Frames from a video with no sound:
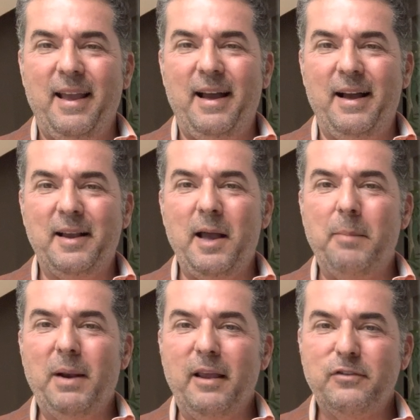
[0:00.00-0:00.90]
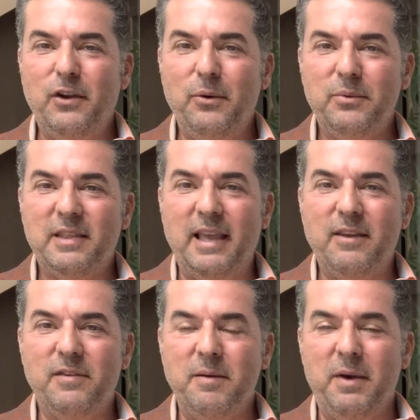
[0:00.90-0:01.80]
God bless you. Thank
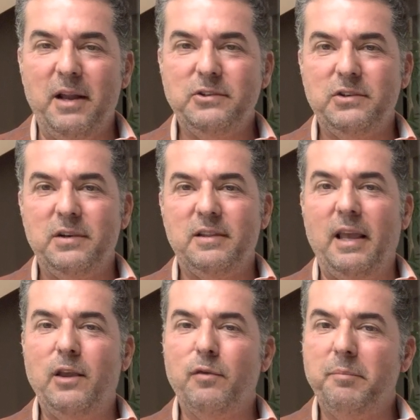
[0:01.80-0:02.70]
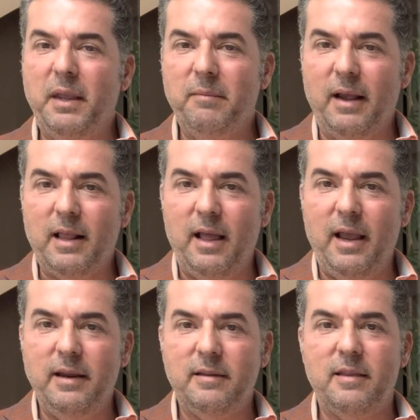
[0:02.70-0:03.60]
you very much. Thank you for being my
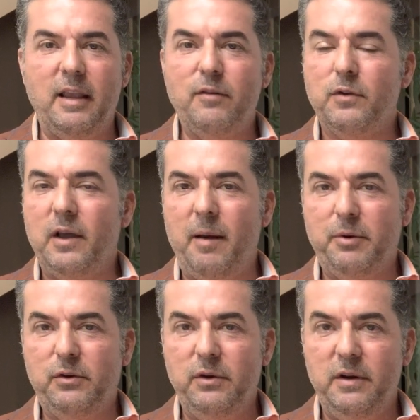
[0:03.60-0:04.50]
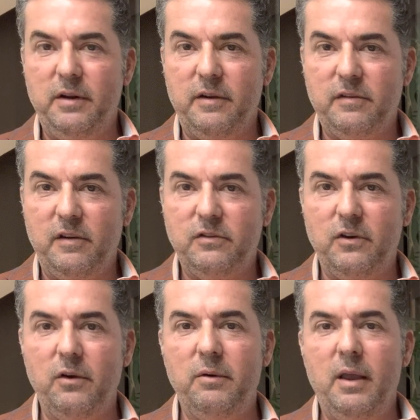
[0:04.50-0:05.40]
client. Thank you for the opportunity to assist
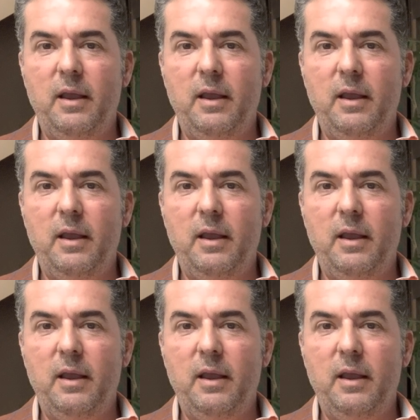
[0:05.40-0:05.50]
you.